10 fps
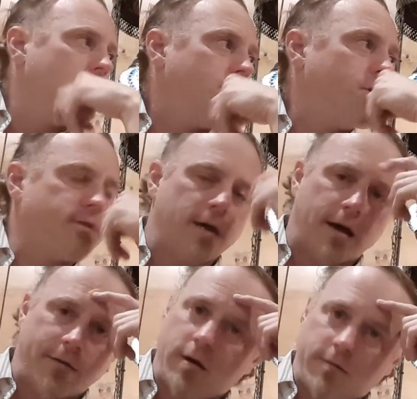
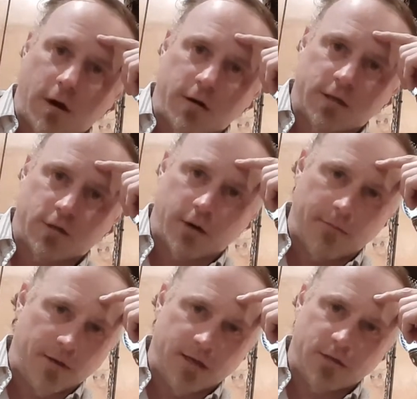they're
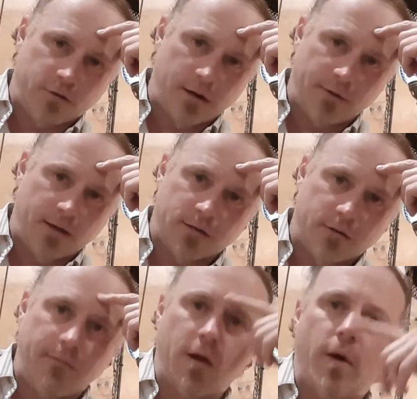extremely, extremely,
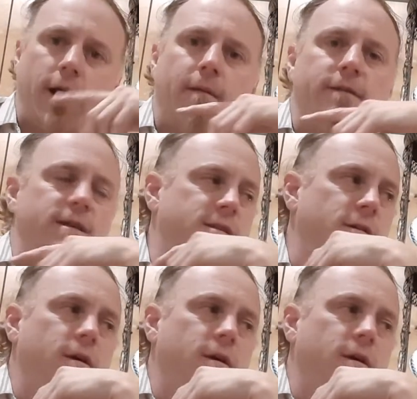extremely awake about this,